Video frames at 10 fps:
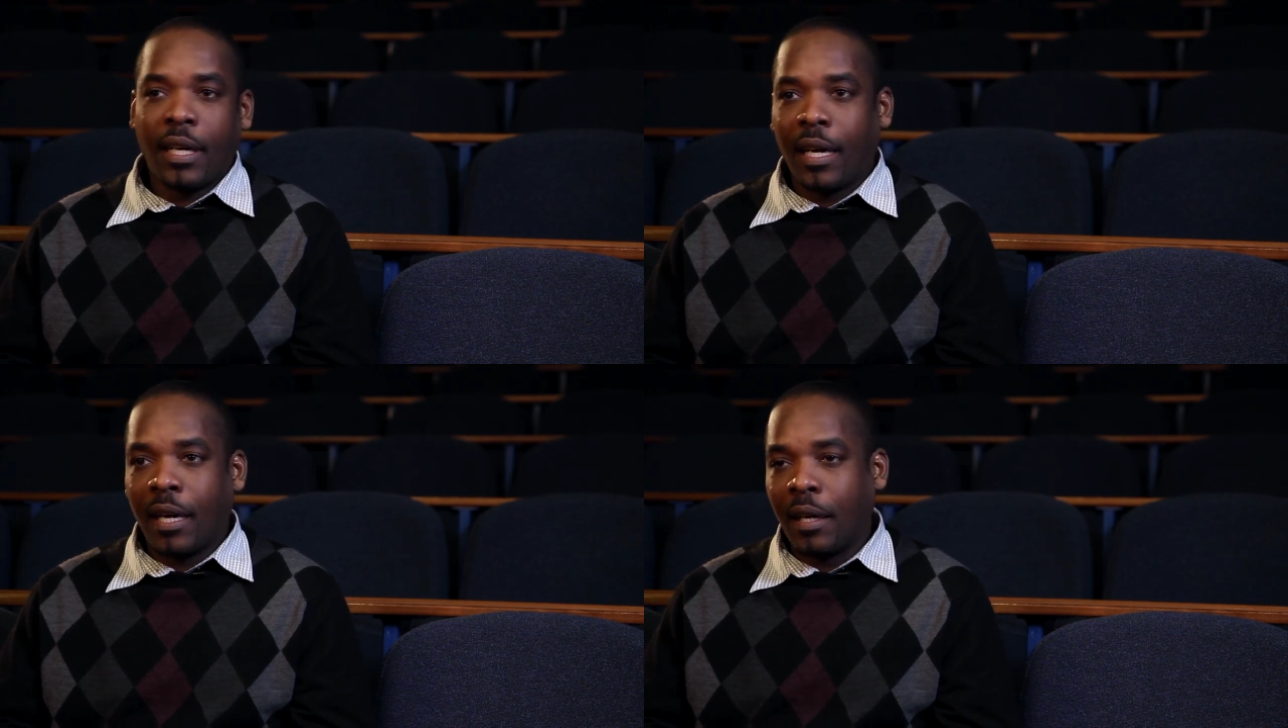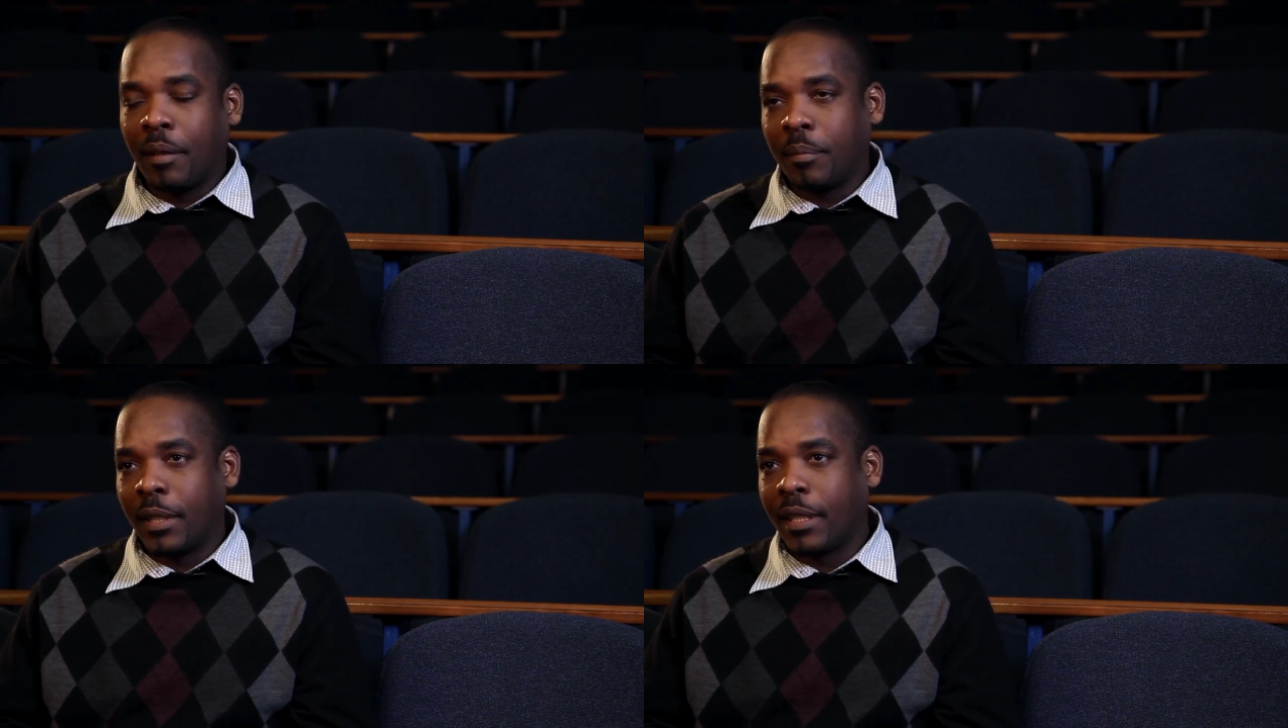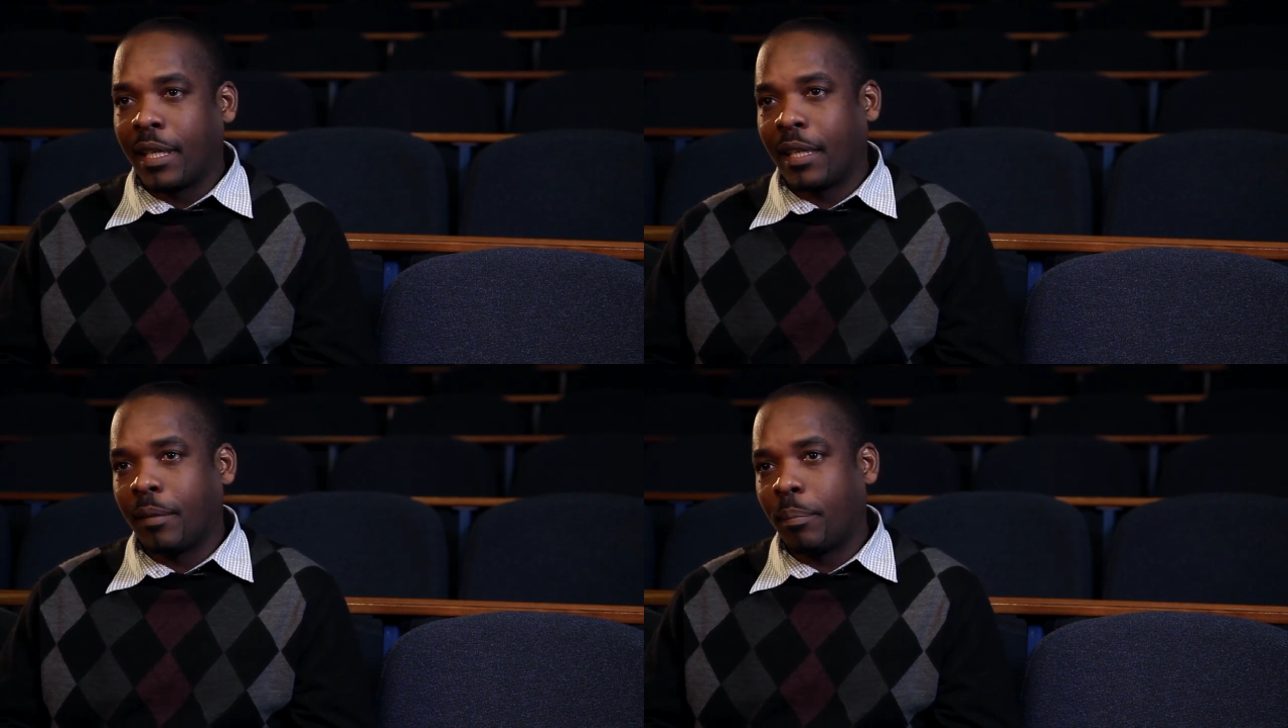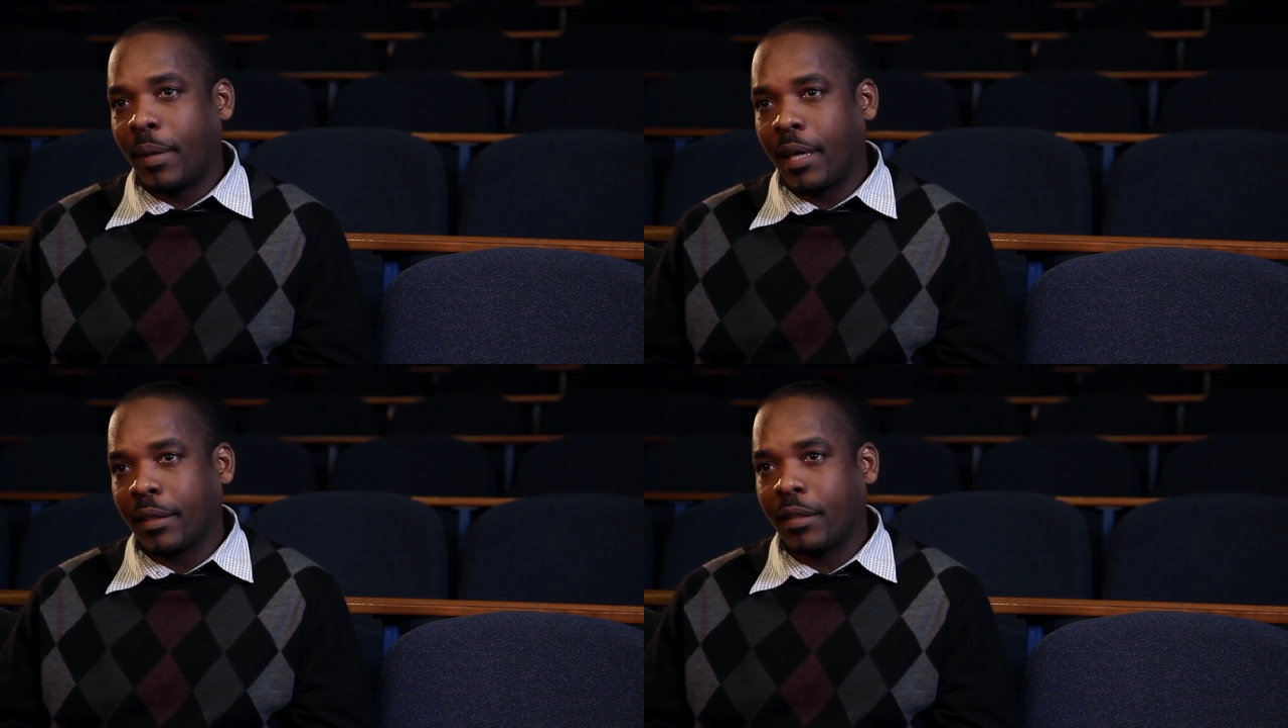It can
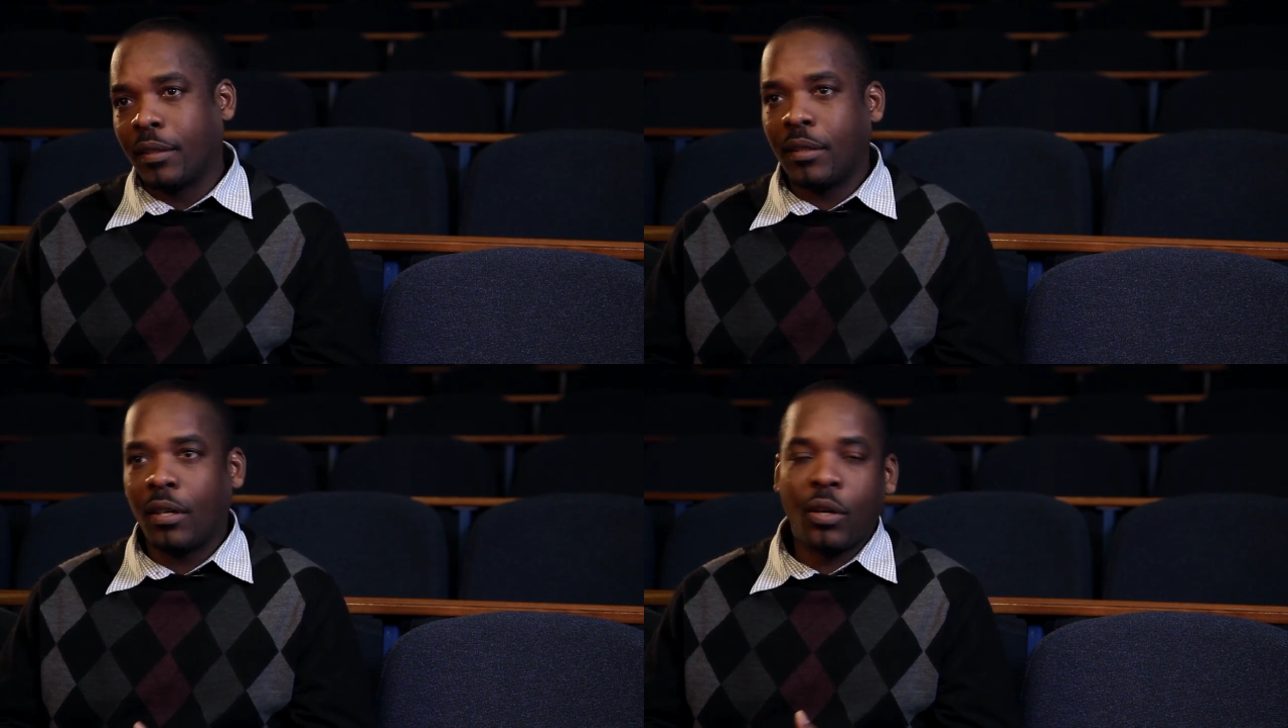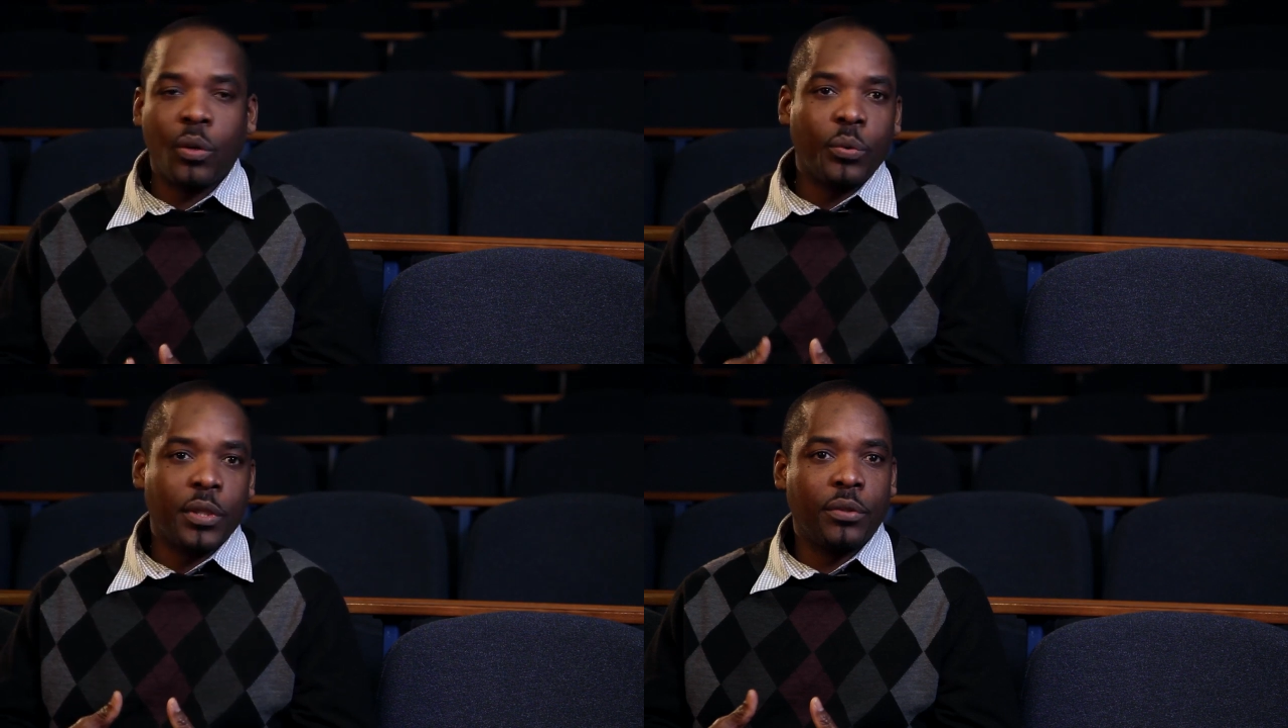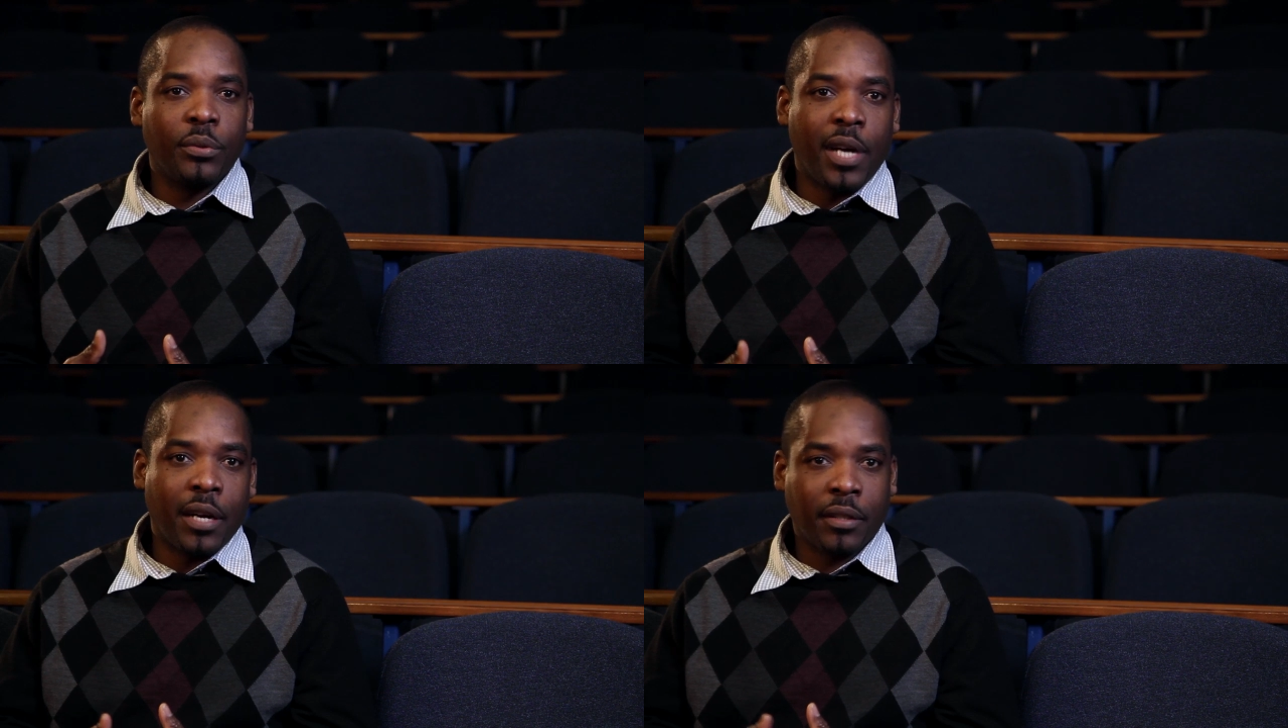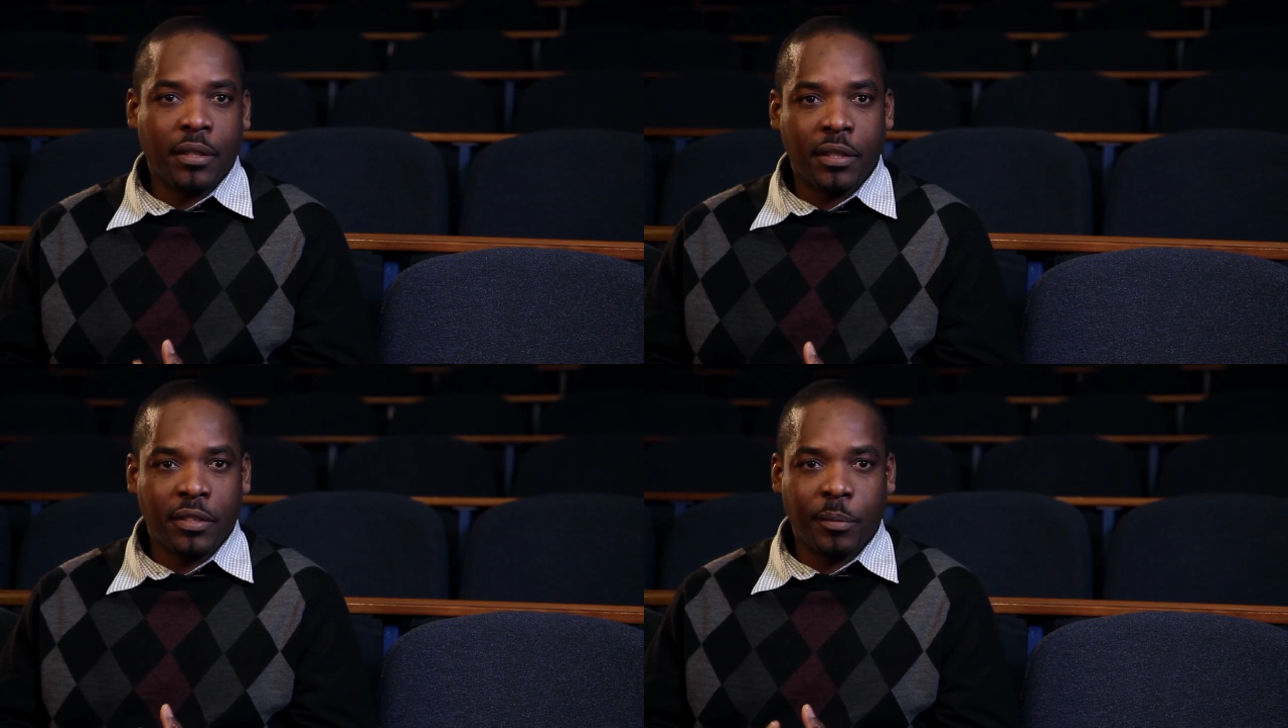impact how we do agriculture,